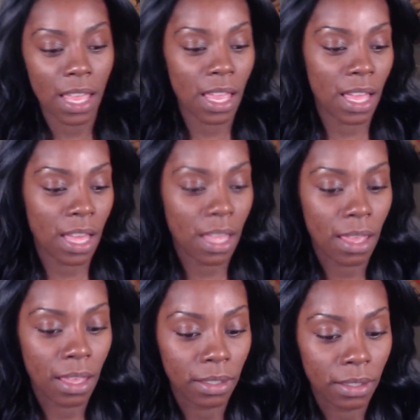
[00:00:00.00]

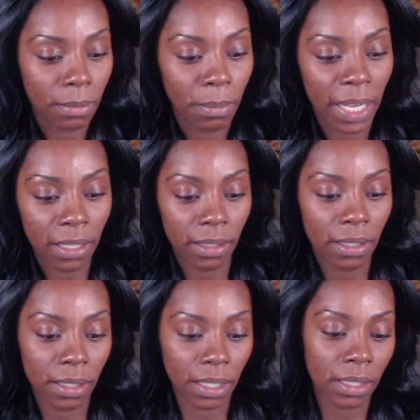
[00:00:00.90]
And my
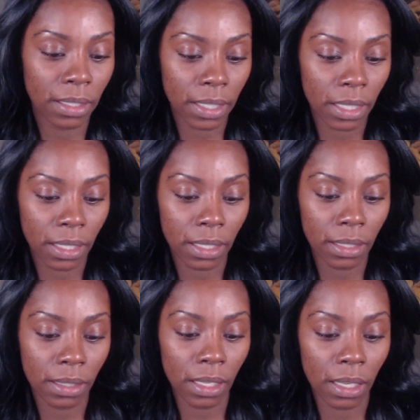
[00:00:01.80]
concealer
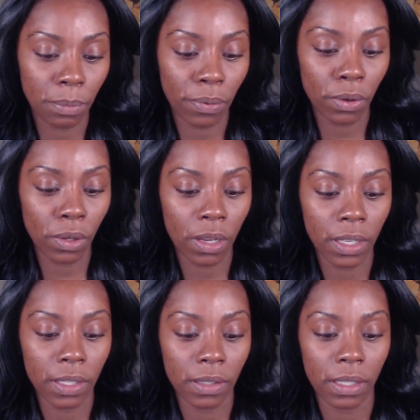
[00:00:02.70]
is the Prolong
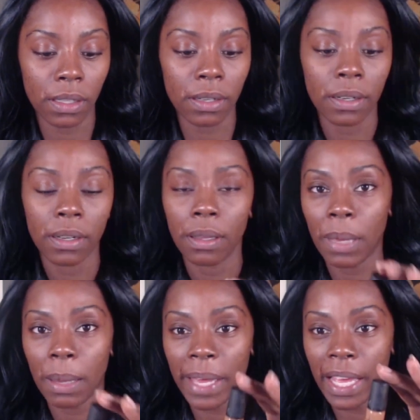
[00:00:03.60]
Concealer
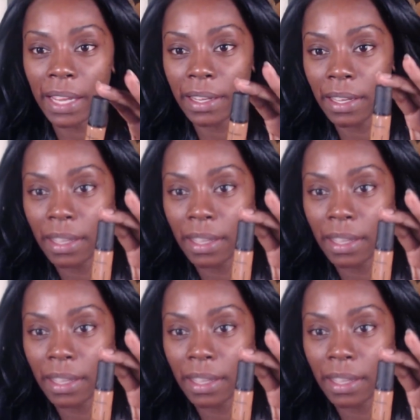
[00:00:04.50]
by MAC.